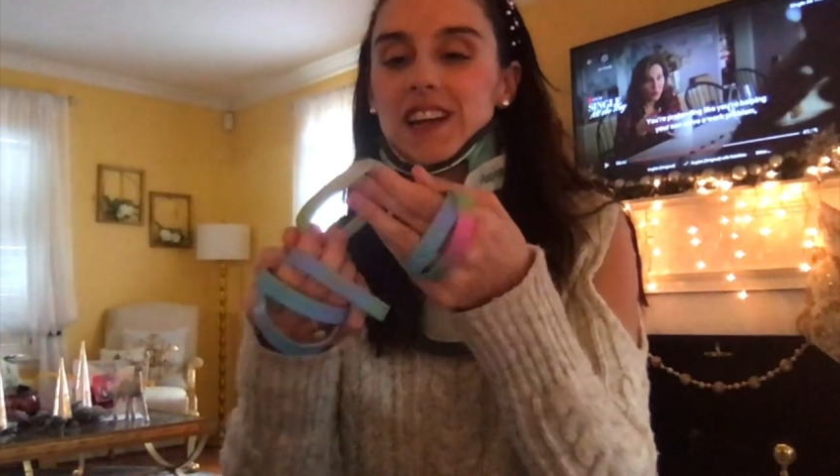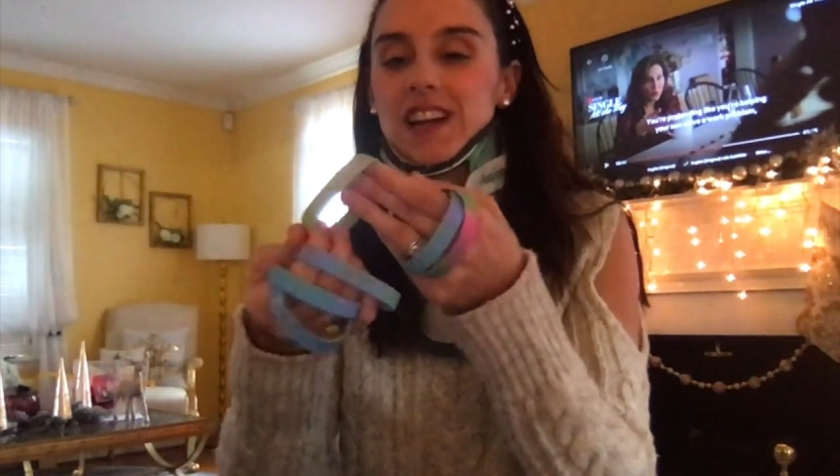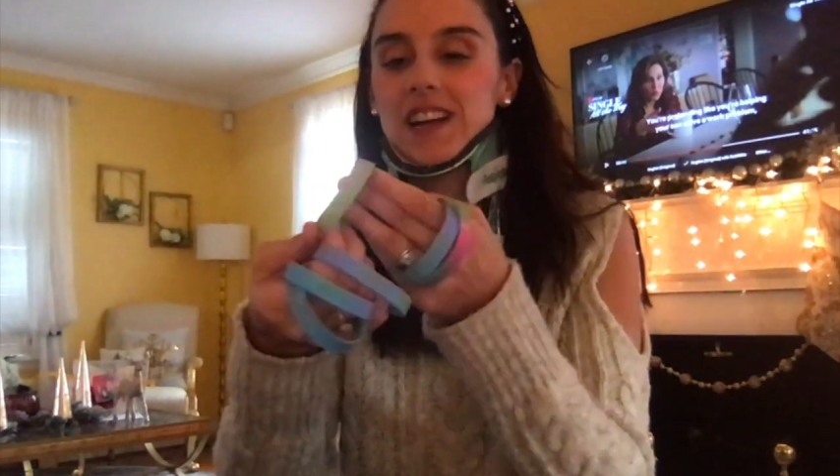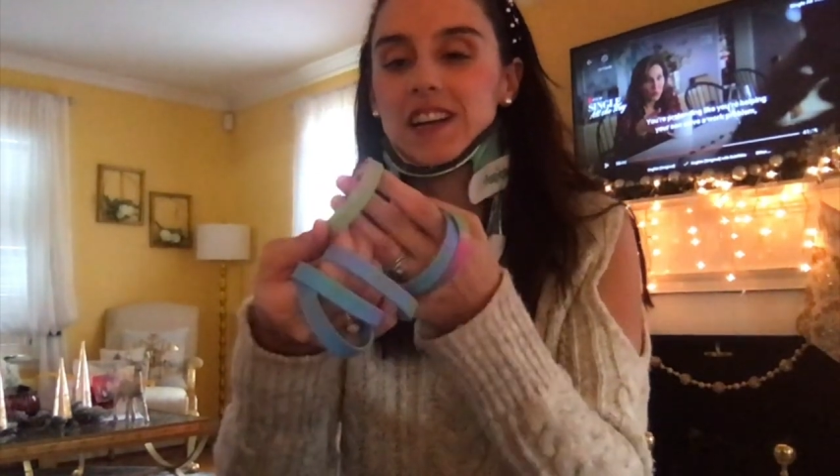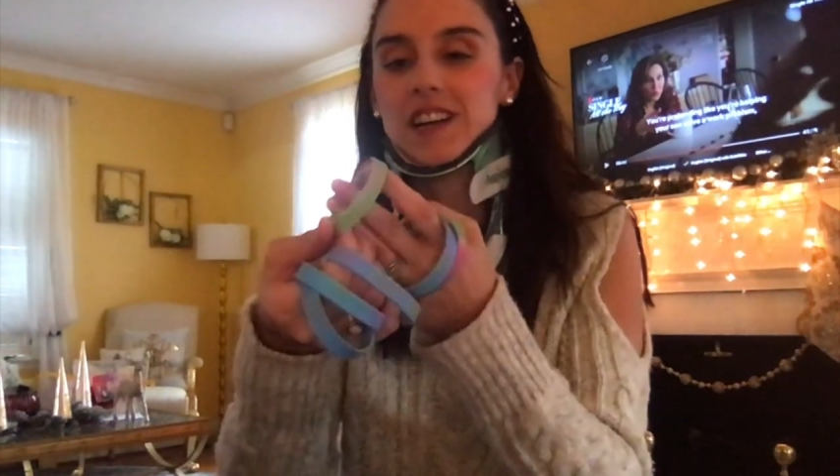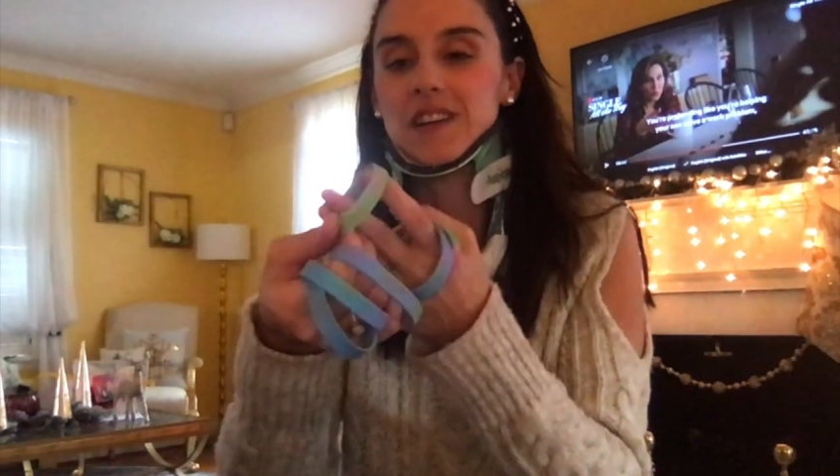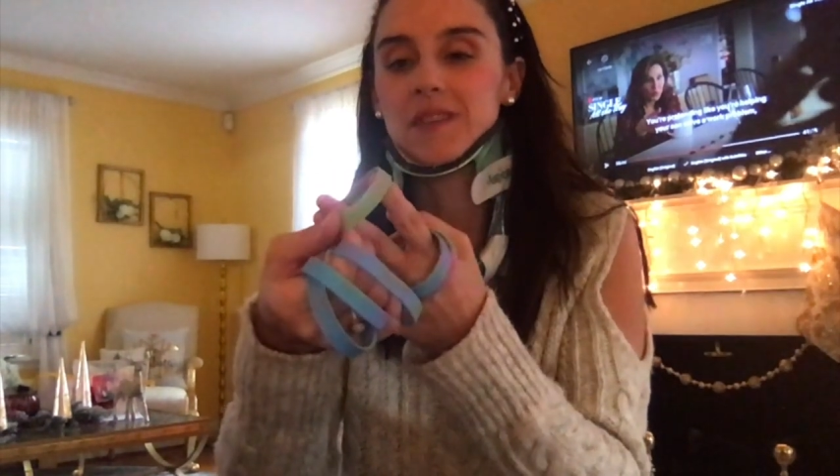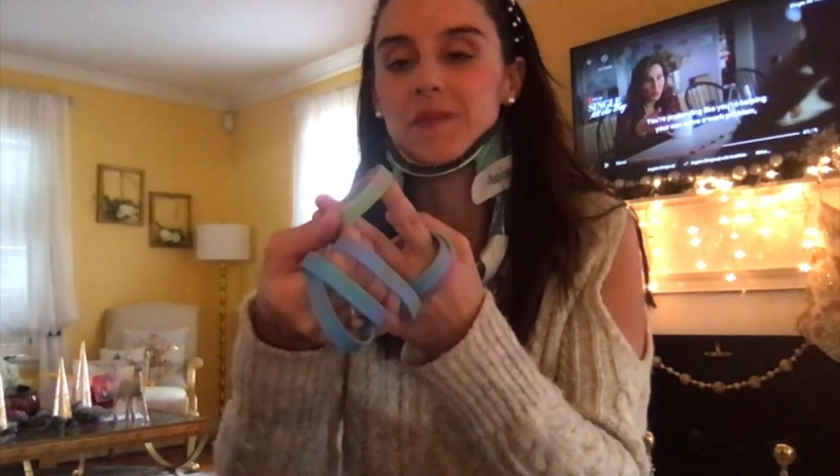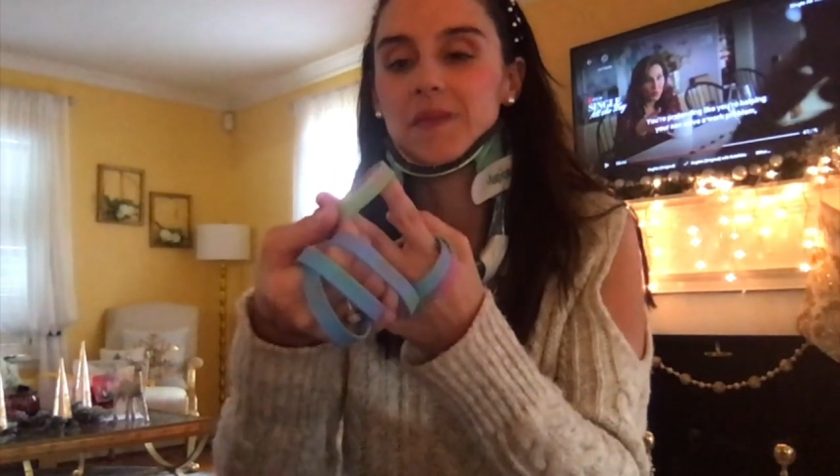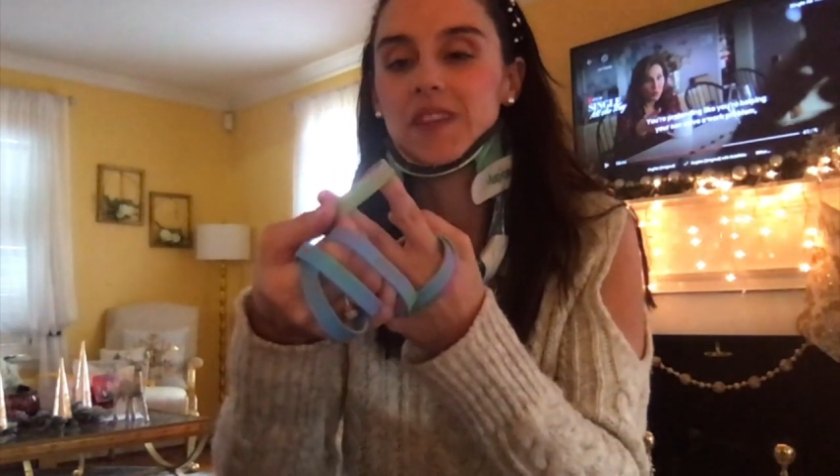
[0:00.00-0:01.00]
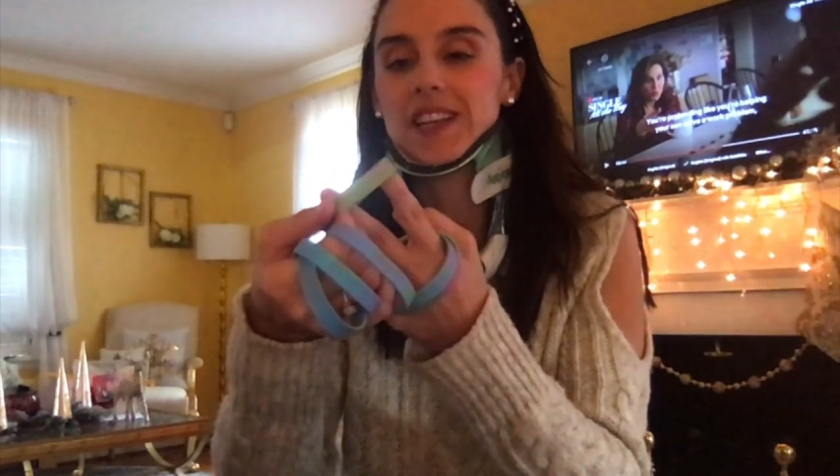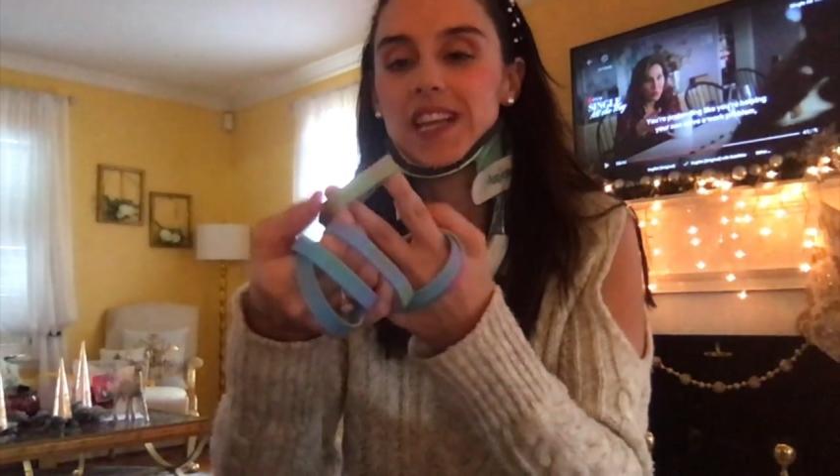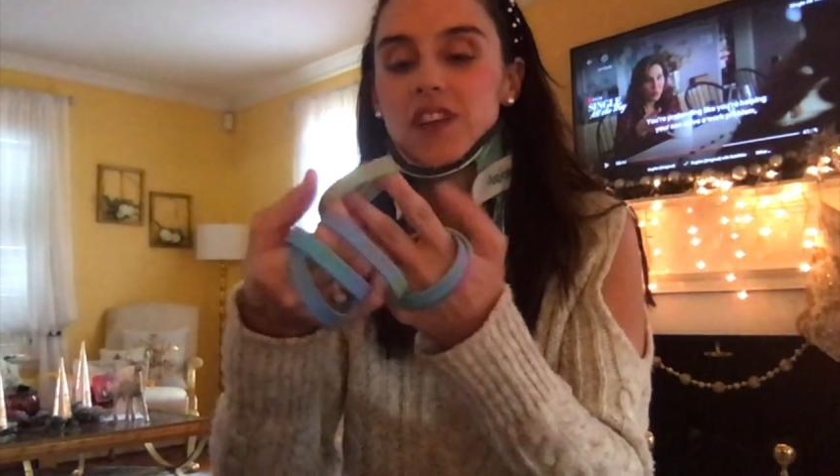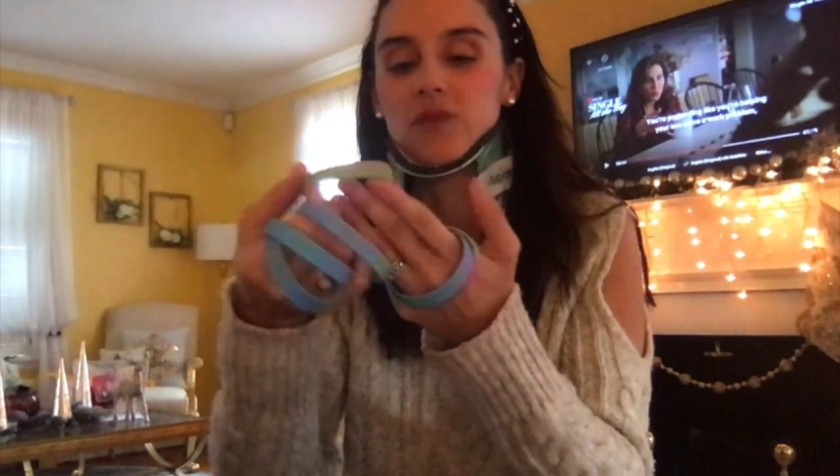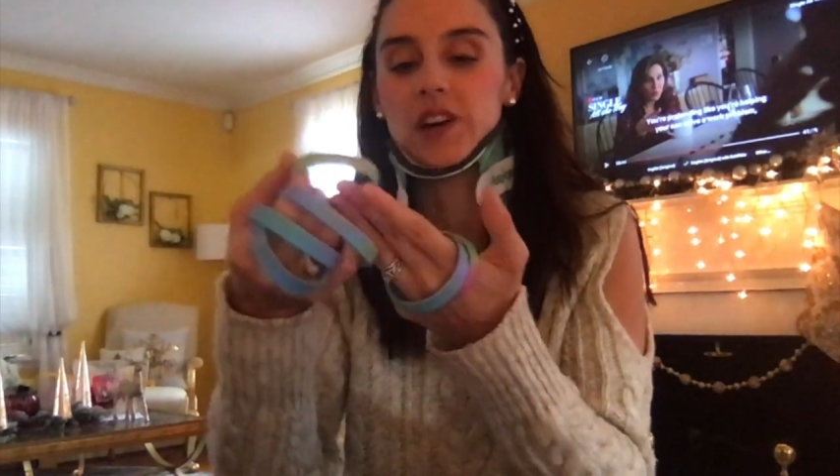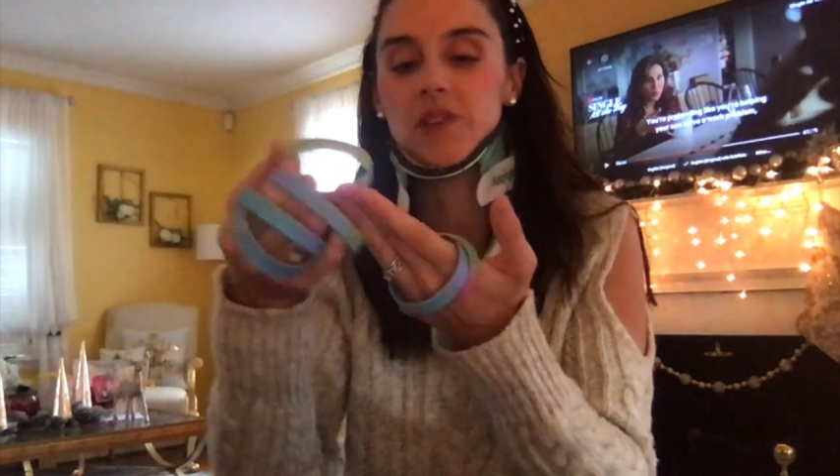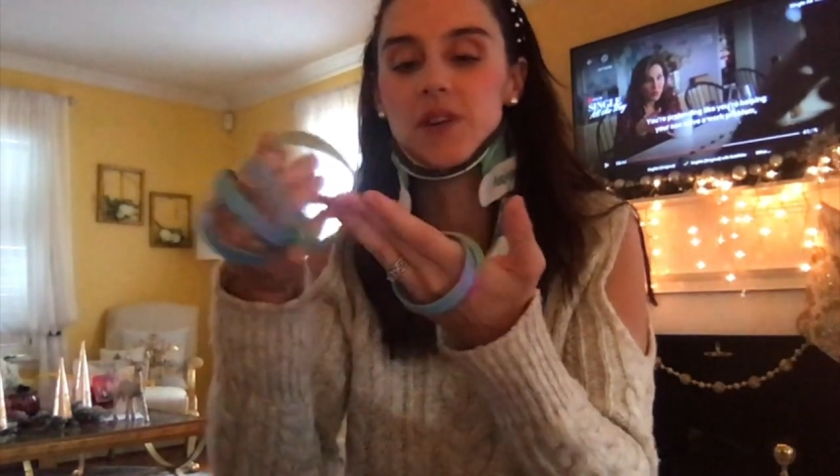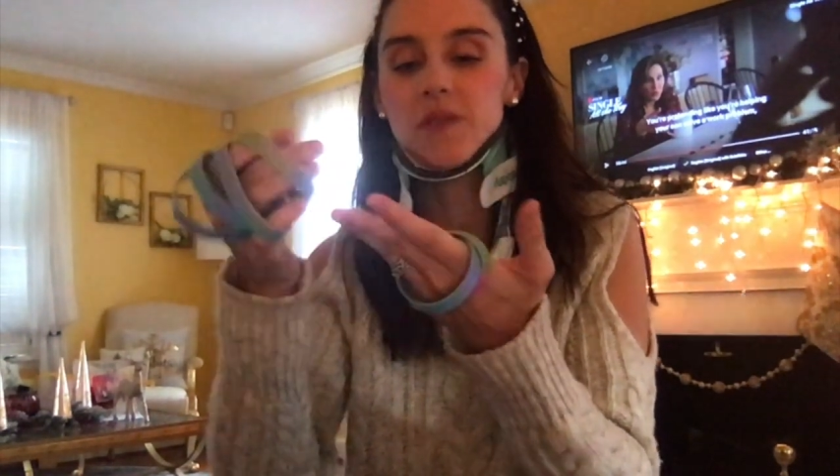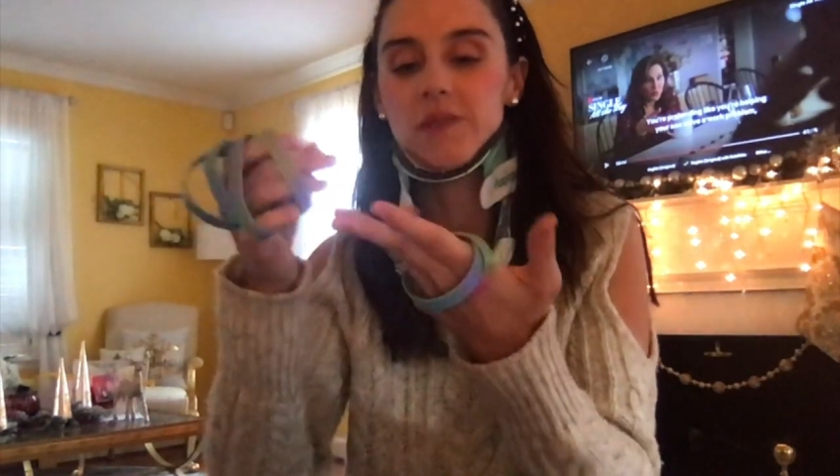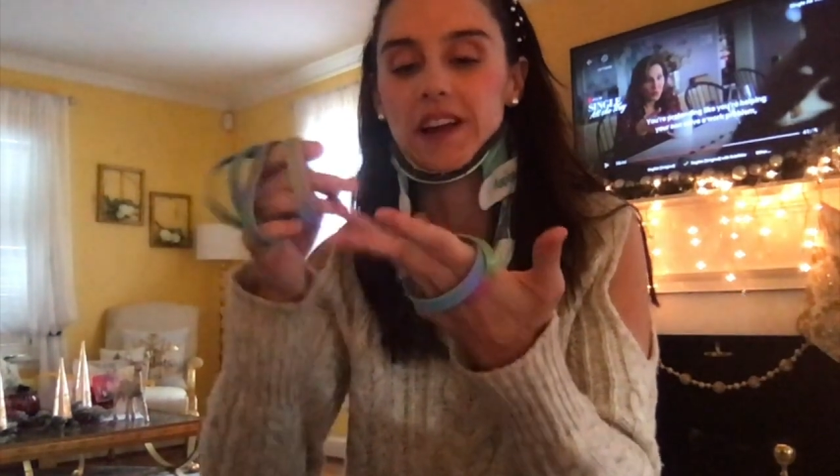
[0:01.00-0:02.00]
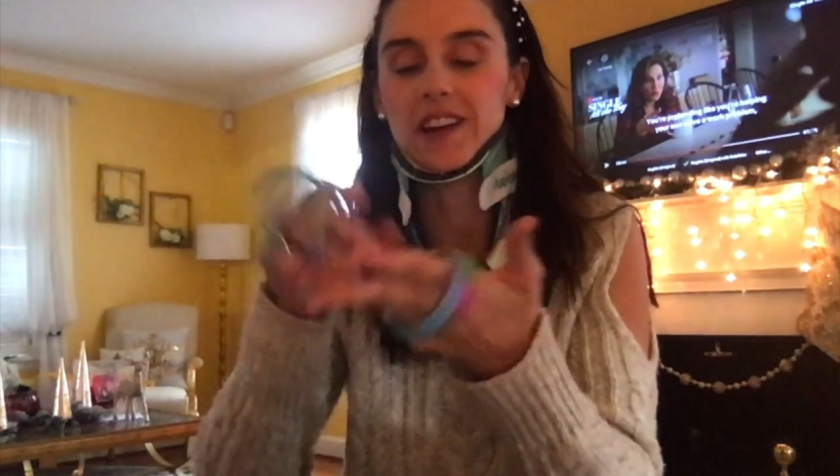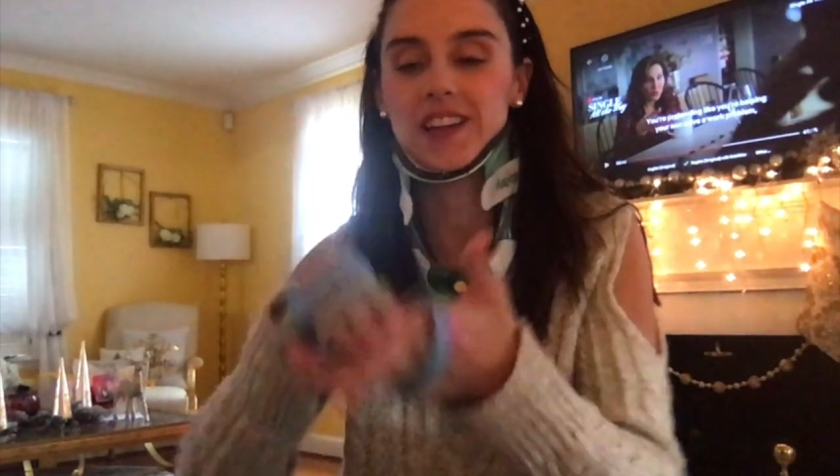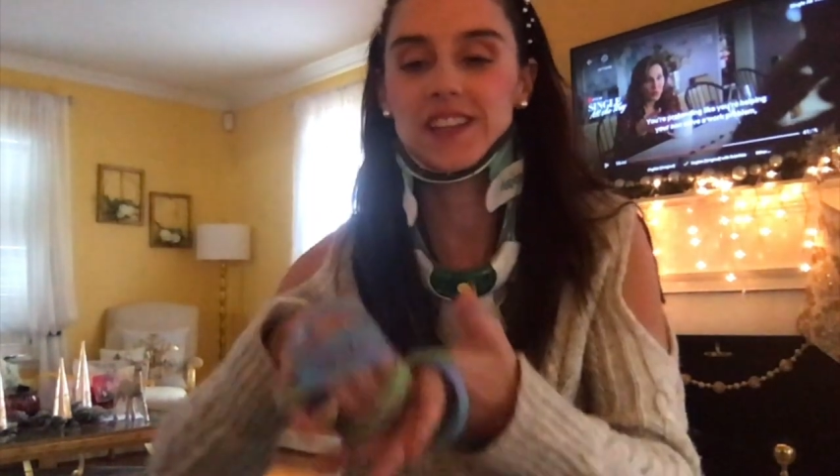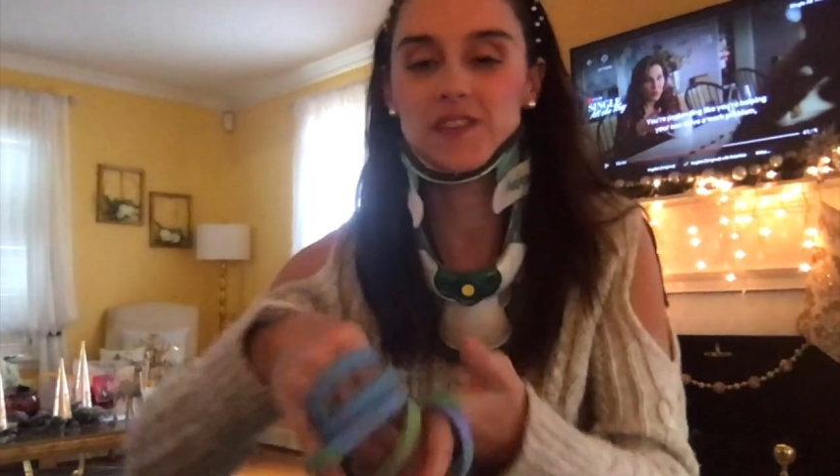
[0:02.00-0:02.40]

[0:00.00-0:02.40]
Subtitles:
They say grow awareness,